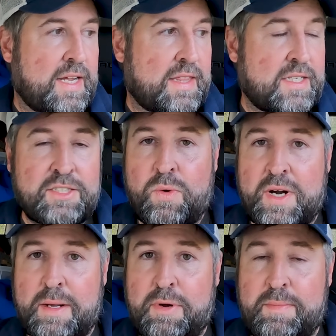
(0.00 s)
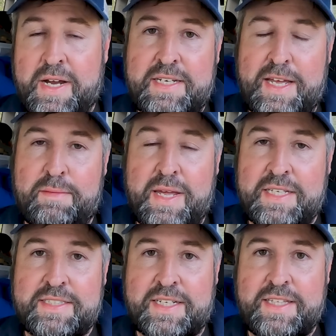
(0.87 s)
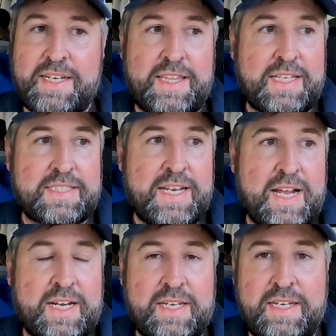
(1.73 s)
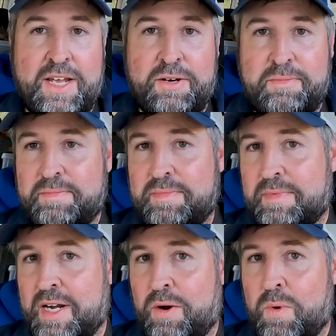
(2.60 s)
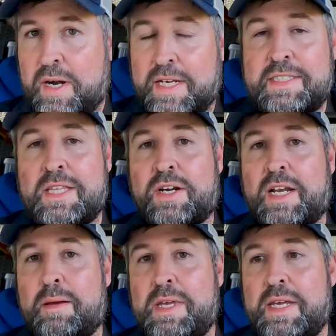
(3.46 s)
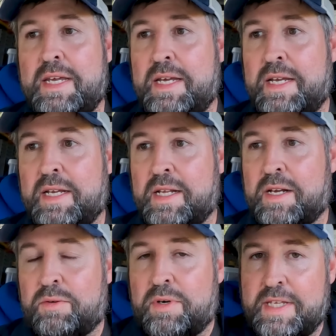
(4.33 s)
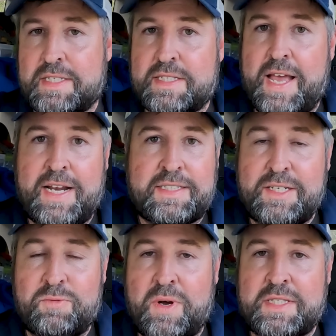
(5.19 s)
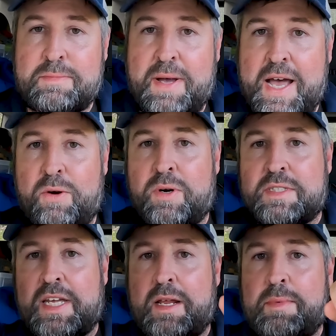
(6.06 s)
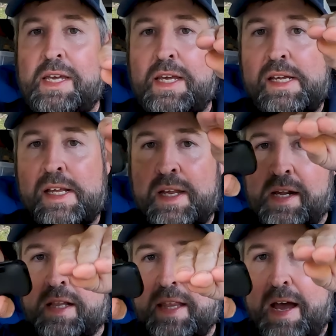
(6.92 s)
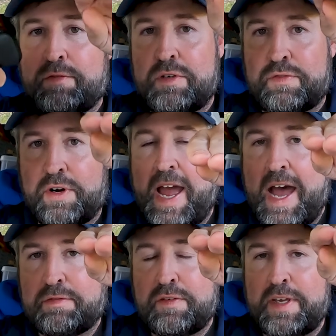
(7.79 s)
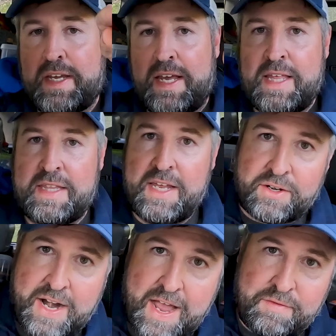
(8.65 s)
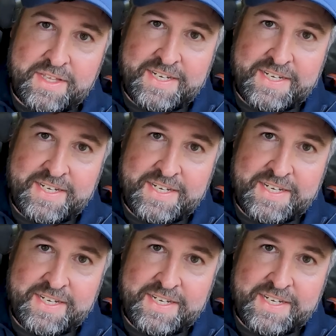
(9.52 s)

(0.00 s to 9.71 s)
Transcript: there's nowhere to put my tent basically. That's not, you know, going to work. It's either going to be really slanted in one spot or it's going to be level for half of it, and then the other half of the